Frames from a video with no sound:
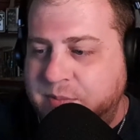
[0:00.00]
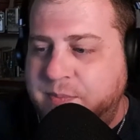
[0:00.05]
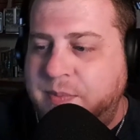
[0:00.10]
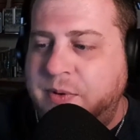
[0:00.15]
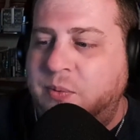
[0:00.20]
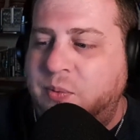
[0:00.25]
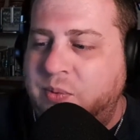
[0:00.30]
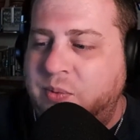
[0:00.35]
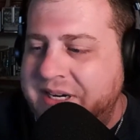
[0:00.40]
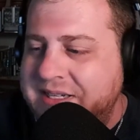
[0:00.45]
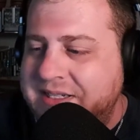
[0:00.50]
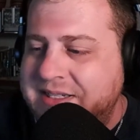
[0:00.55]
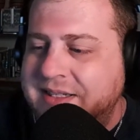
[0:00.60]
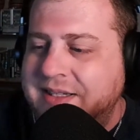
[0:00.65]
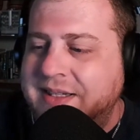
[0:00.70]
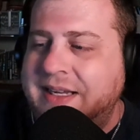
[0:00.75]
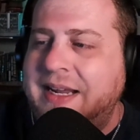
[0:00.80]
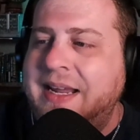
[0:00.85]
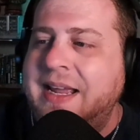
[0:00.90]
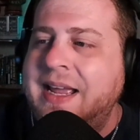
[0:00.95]
But
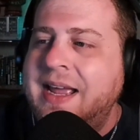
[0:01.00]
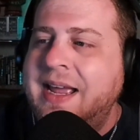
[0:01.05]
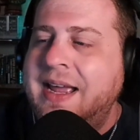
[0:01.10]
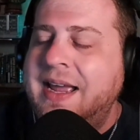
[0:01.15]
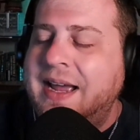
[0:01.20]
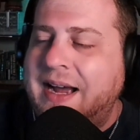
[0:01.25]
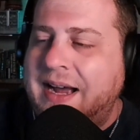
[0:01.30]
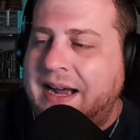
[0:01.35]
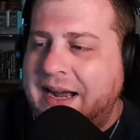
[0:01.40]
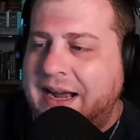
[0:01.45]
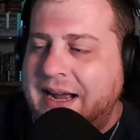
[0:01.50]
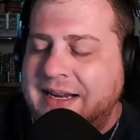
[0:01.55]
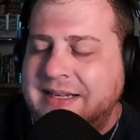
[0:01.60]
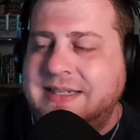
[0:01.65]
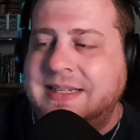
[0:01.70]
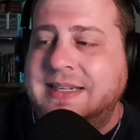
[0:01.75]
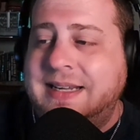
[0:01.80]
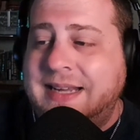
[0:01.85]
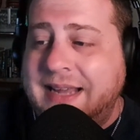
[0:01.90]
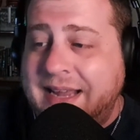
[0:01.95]
recently,
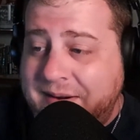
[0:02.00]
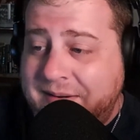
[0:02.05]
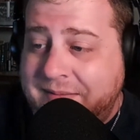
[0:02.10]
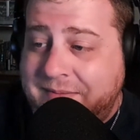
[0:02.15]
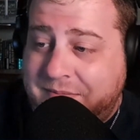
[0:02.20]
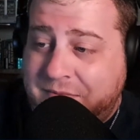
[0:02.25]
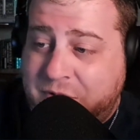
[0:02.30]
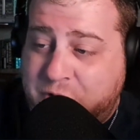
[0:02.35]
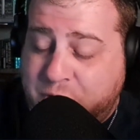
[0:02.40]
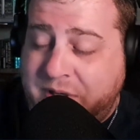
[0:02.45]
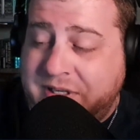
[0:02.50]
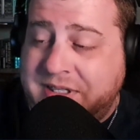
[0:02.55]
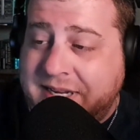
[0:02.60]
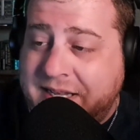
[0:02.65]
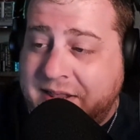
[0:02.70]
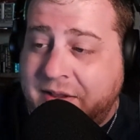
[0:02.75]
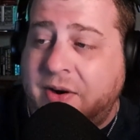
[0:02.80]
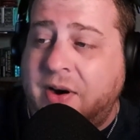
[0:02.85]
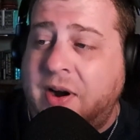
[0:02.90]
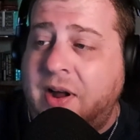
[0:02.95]
to get Troy
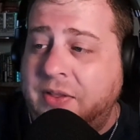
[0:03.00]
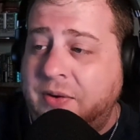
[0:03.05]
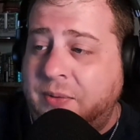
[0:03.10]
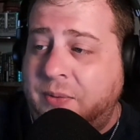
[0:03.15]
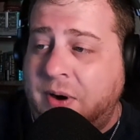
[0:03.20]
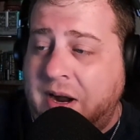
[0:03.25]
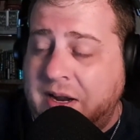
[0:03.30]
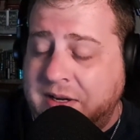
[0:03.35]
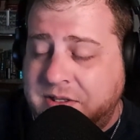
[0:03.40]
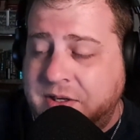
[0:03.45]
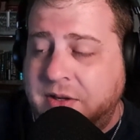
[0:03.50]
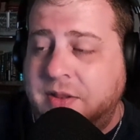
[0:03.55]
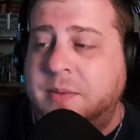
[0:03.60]
Taylor on the roster,